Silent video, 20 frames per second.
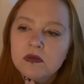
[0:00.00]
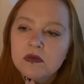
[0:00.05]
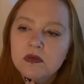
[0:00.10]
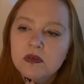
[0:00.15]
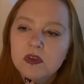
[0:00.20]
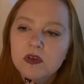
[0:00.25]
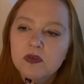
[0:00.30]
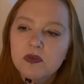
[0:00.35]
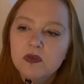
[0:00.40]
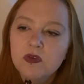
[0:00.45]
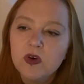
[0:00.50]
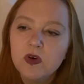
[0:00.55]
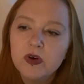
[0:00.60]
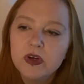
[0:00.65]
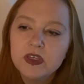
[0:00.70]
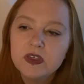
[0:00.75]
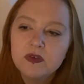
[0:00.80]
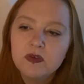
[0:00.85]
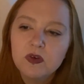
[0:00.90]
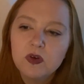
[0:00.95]
The
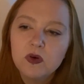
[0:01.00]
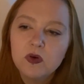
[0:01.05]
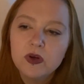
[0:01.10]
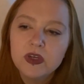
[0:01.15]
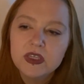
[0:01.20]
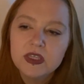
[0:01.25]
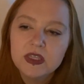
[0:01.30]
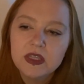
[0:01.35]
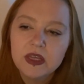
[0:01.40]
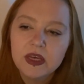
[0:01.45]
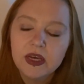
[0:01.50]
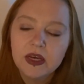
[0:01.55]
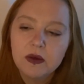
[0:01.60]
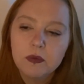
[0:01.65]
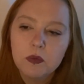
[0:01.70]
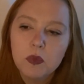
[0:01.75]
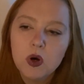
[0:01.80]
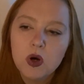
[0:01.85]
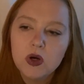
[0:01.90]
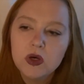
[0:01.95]
forest floor is thick
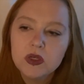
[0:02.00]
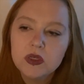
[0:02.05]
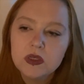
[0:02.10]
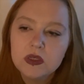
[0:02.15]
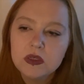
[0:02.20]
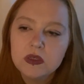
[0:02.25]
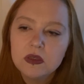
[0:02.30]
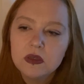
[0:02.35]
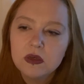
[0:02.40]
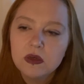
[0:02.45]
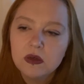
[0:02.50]
moss.